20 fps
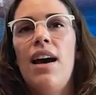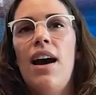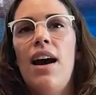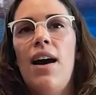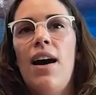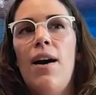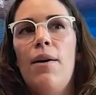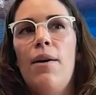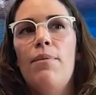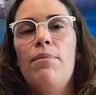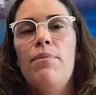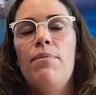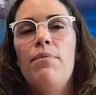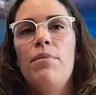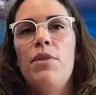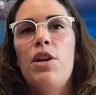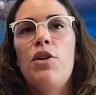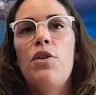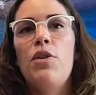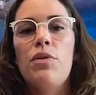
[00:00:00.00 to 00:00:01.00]
um,
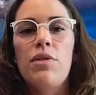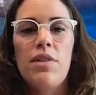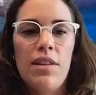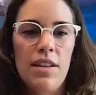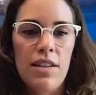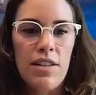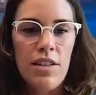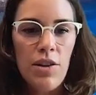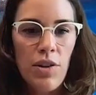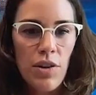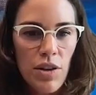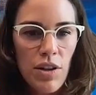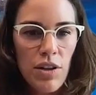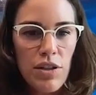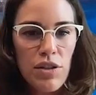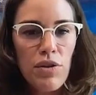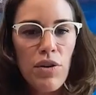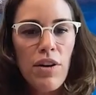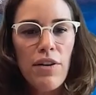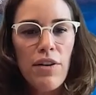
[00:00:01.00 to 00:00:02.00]
you know, the,
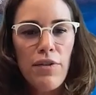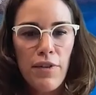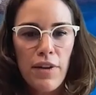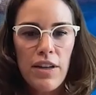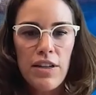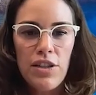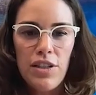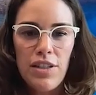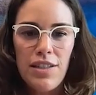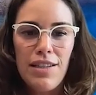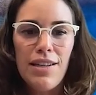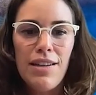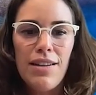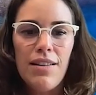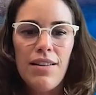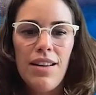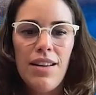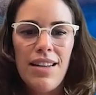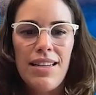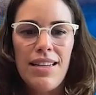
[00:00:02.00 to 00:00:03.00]
the swordfish is
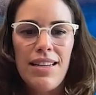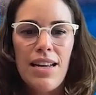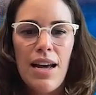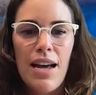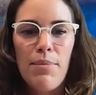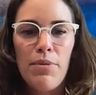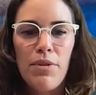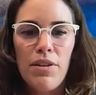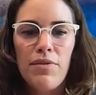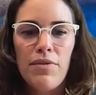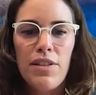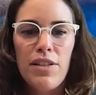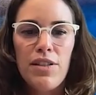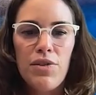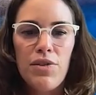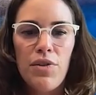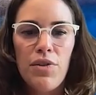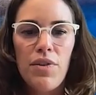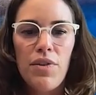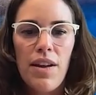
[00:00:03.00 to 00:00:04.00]
a, an example of a
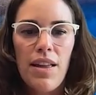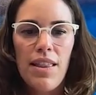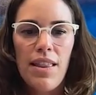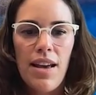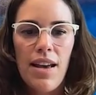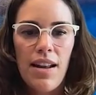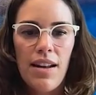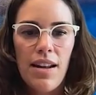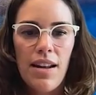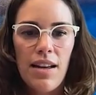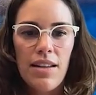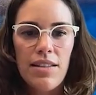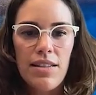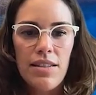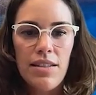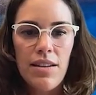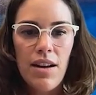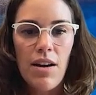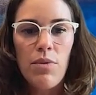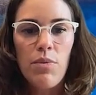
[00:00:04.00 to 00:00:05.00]
story that
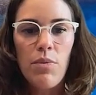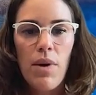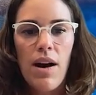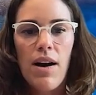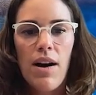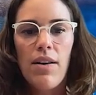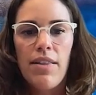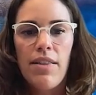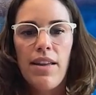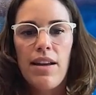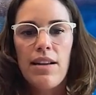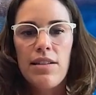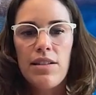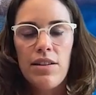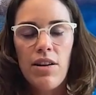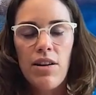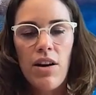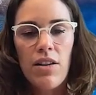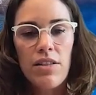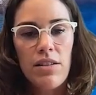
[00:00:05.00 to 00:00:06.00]
has done well thanks
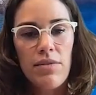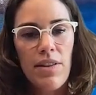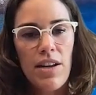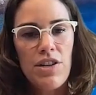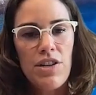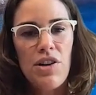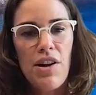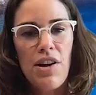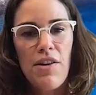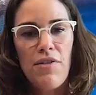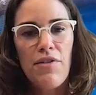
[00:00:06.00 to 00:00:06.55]
to conservation